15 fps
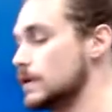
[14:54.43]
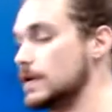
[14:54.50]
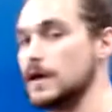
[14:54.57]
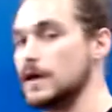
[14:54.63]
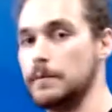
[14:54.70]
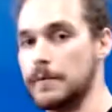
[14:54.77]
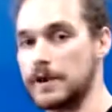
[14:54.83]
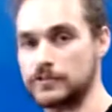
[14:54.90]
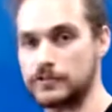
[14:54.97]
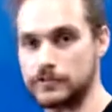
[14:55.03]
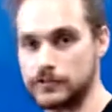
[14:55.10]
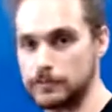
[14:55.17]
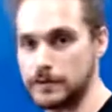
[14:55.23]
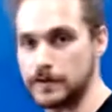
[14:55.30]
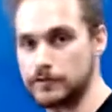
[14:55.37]
And make sure it's a
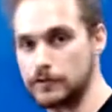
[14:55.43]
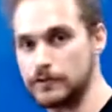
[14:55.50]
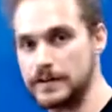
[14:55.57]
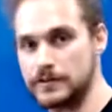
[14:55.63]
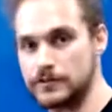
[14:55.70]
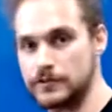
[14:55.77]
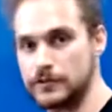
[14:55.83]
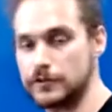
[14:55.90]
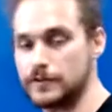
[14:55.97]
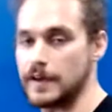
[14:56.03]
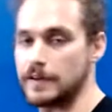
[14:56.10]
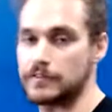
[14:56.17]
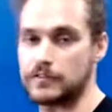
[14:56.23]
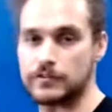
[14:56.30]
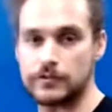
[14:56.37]
bit of a reach too. If you have
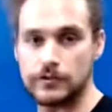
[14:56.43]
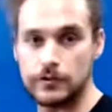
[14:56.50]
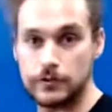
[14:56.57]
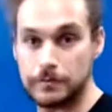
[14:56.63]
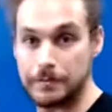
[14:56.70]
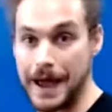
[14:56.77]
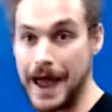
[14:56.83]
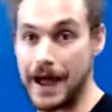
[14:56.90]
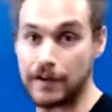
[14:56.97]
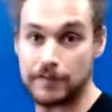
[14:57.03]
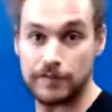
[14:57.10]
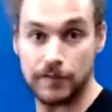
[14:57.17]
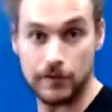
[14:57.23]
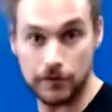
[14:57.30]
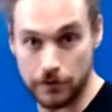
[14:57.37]
to scoot back
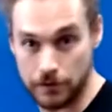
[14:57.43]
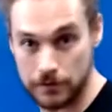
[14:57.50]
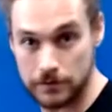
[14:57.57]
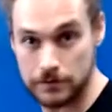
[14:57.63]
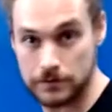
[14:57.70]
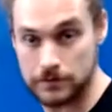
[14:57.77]
further,